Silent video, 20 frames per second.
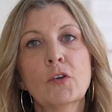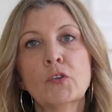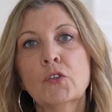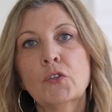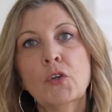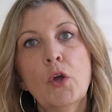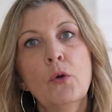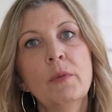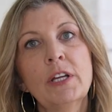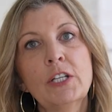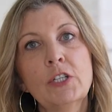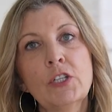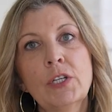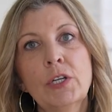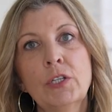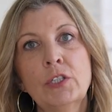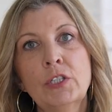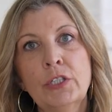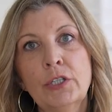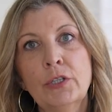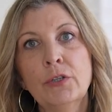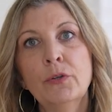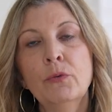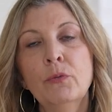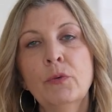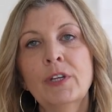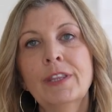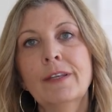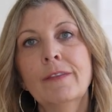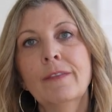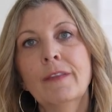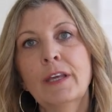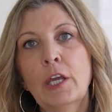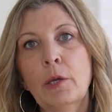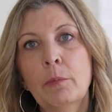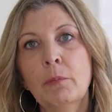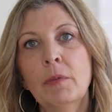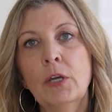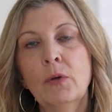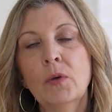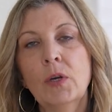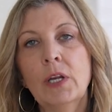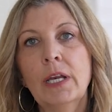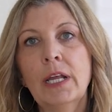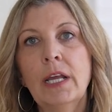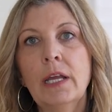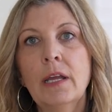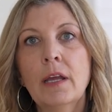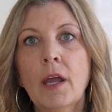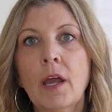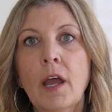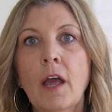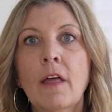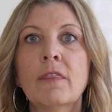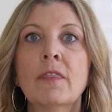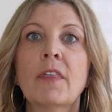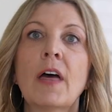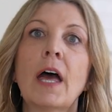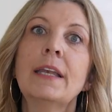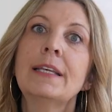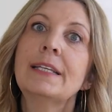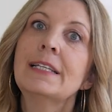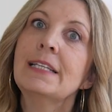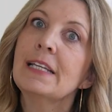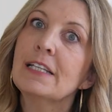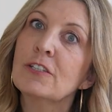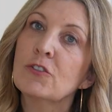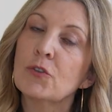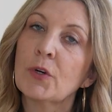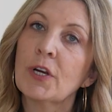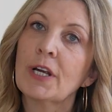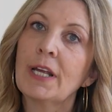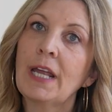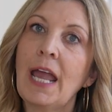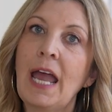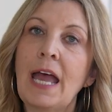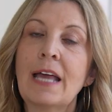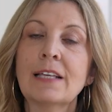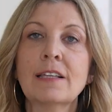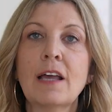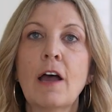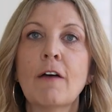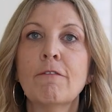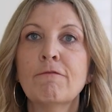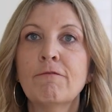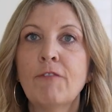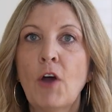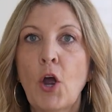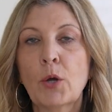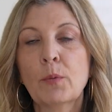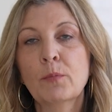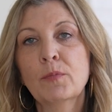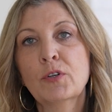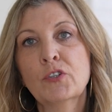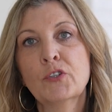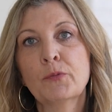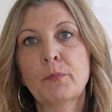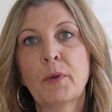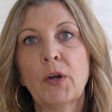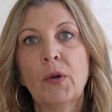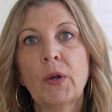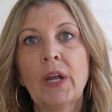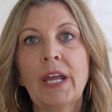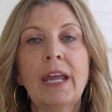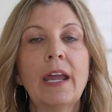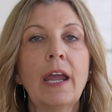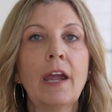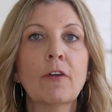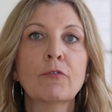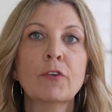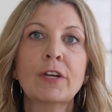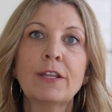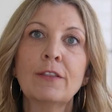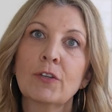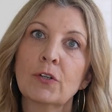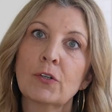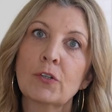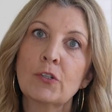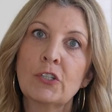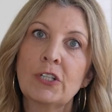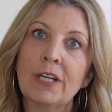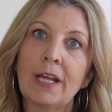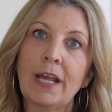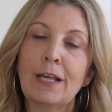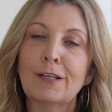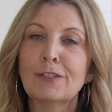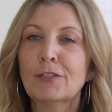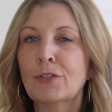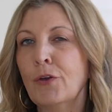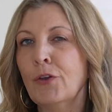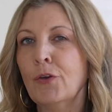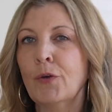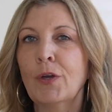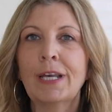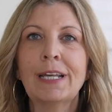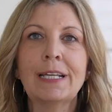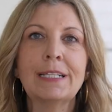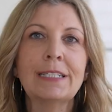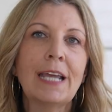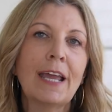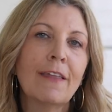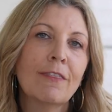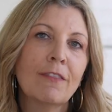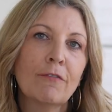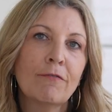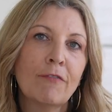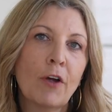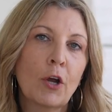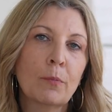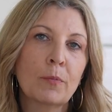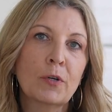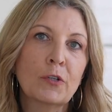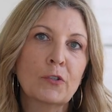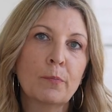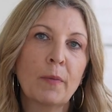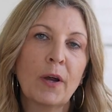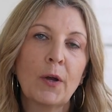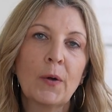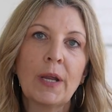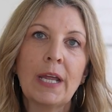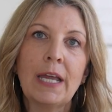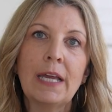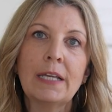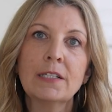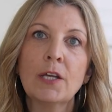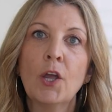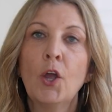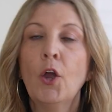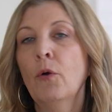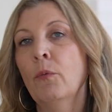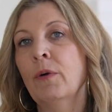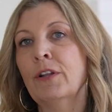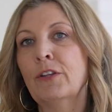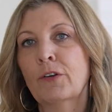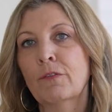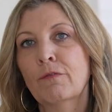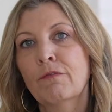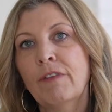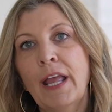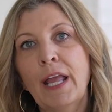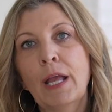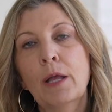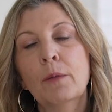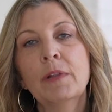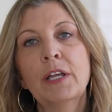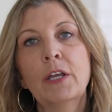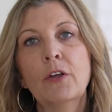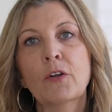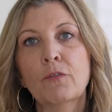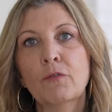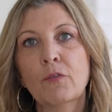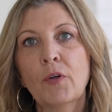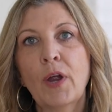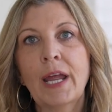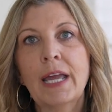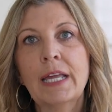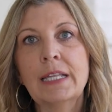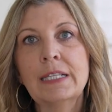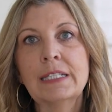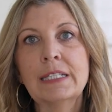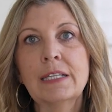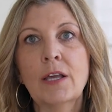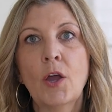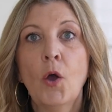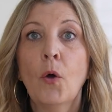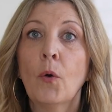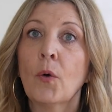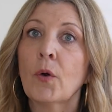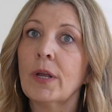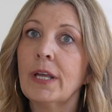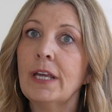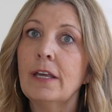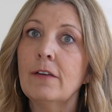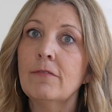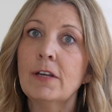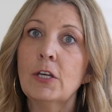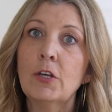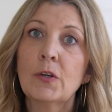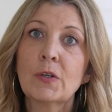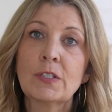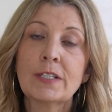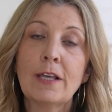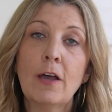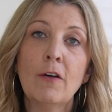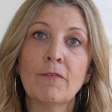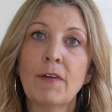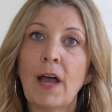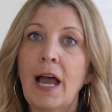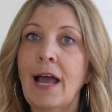There's so much to do within the community. The district has a farmer's market every Thursday, so you can attend the farmer's market with your family or friends, or even yourself.